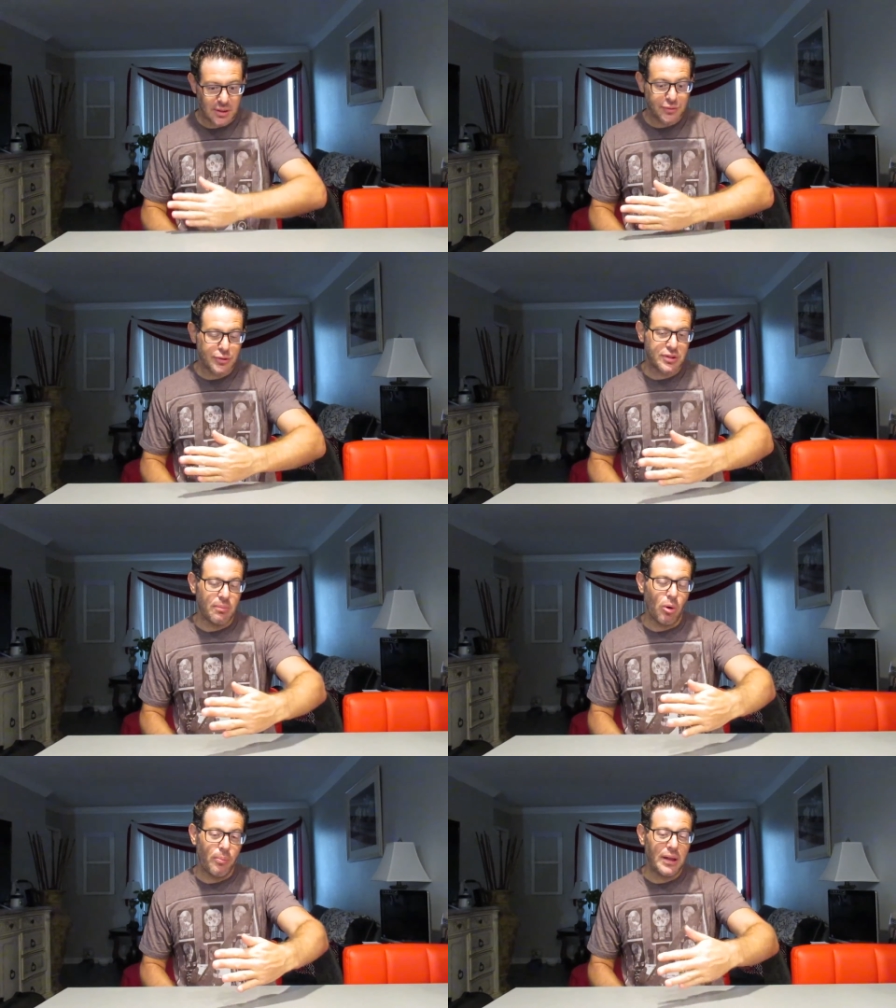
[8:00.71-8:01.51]
gives her some
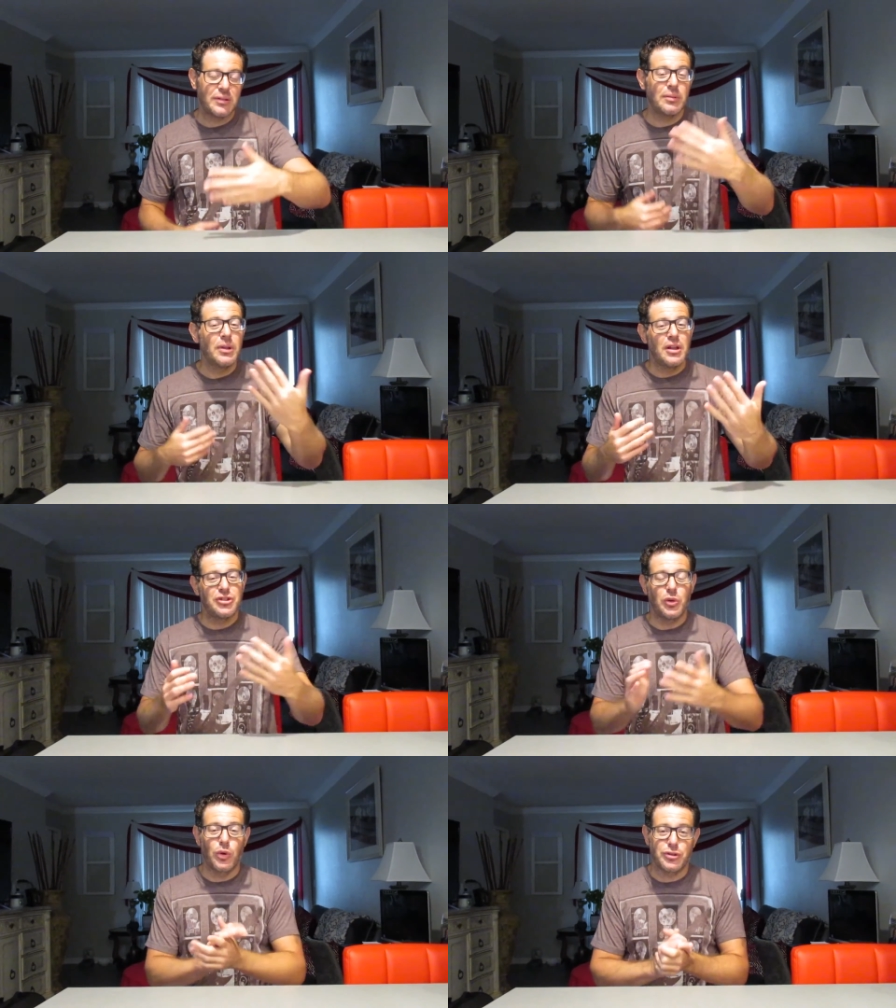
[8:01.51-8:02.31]
momentum.
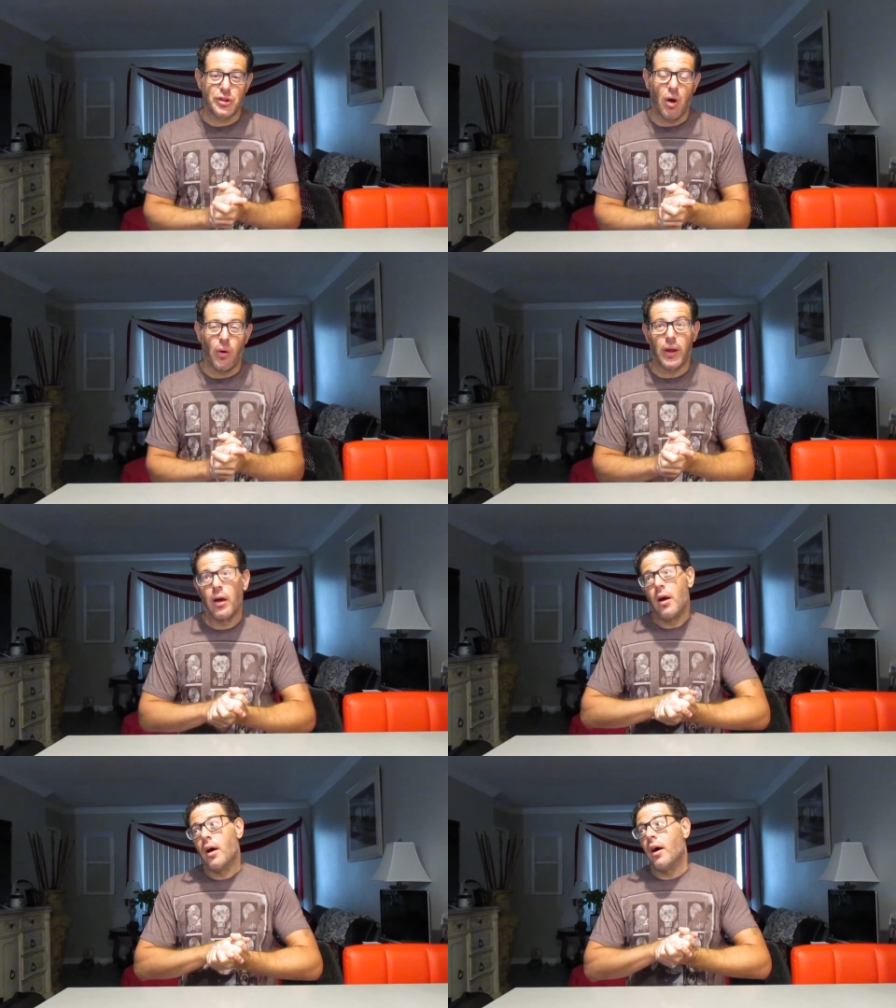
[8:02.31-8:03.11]
See where it's going.
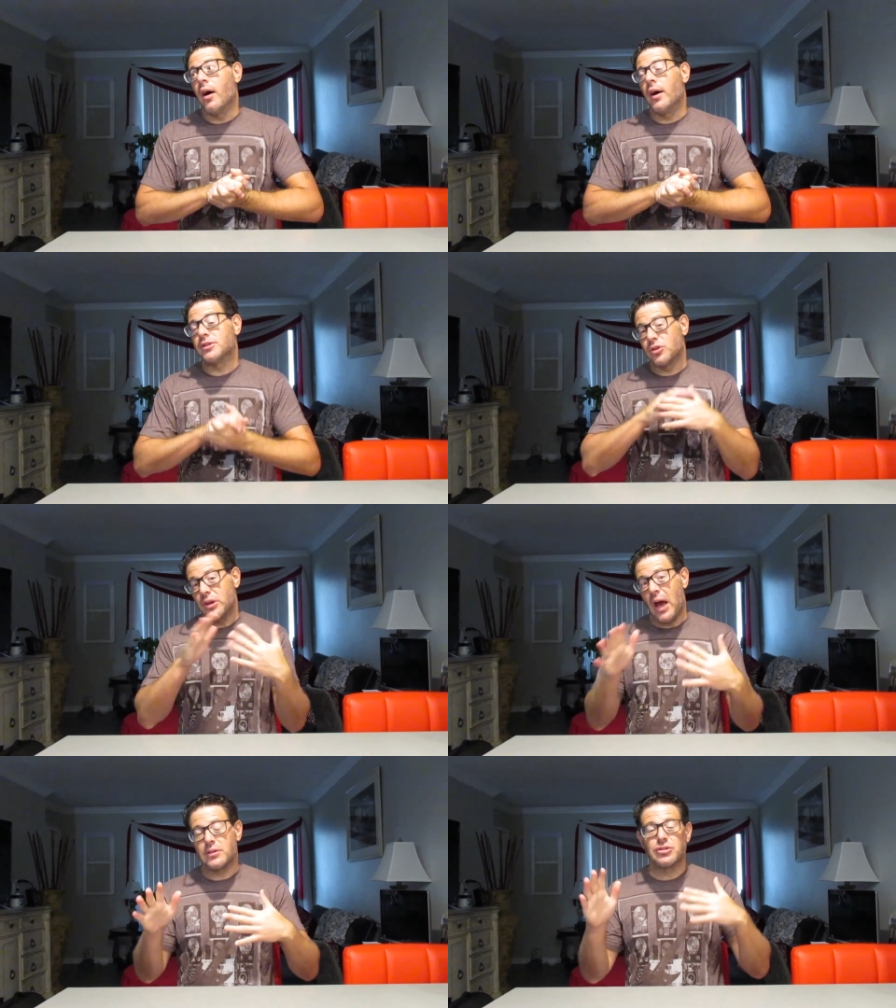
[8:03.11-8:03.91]

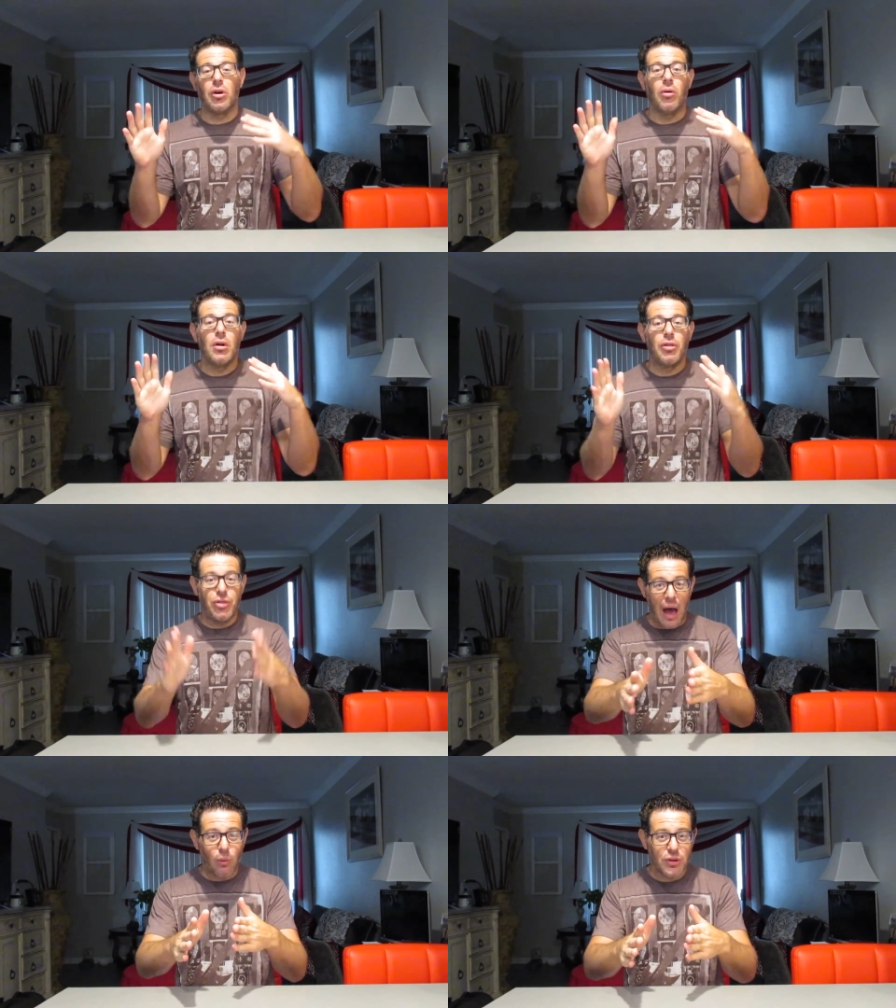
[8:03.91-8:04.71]
So
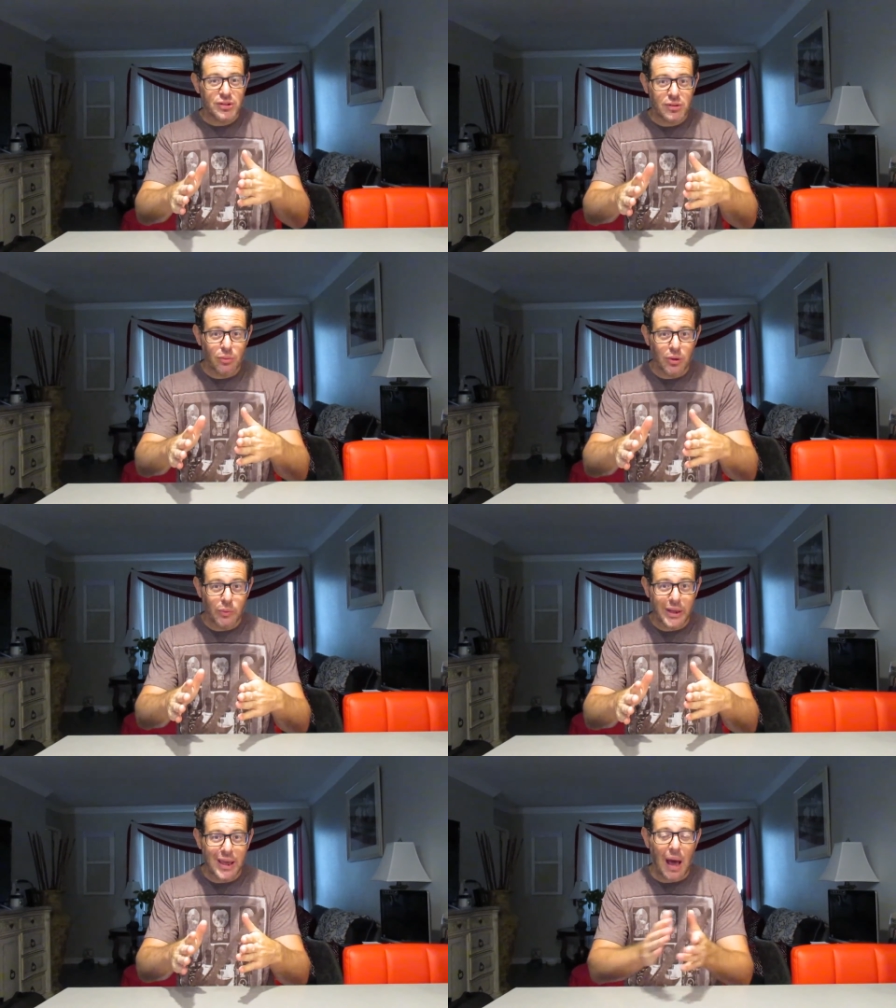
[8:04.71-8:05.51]
that was the
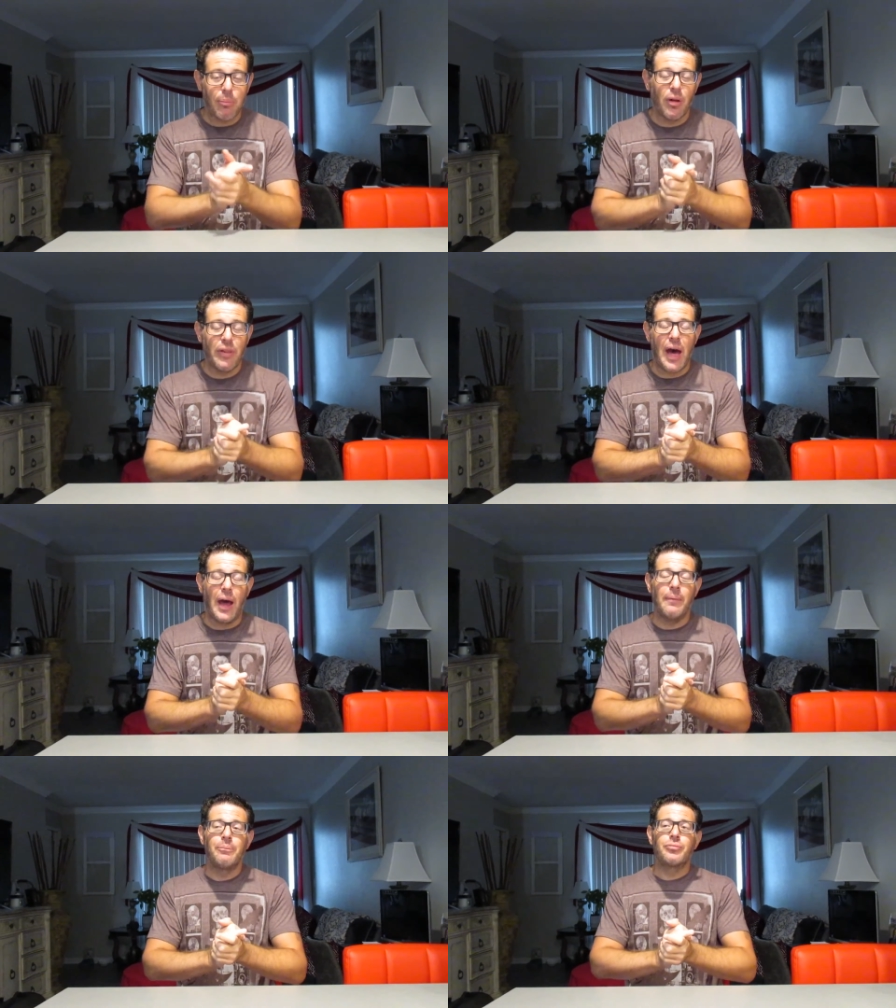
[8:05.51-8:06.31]
recap on that.